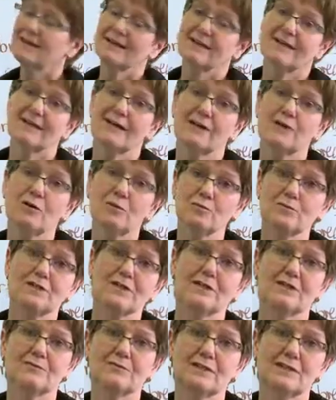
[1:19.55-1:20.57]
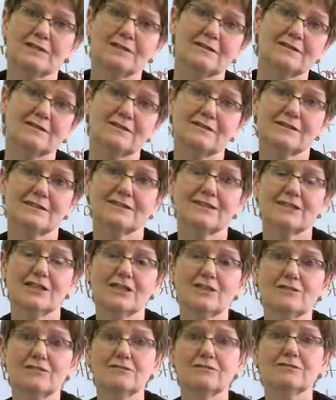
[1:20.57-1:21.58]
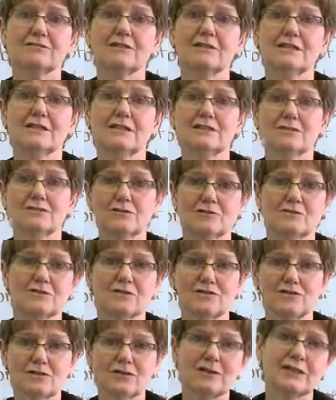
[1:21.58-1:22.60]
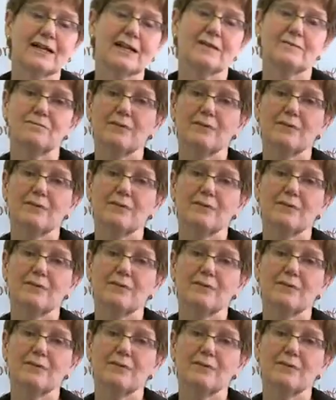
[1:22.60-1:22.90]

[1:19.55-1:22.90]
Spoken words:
And I hope that we can continue in terms of looking at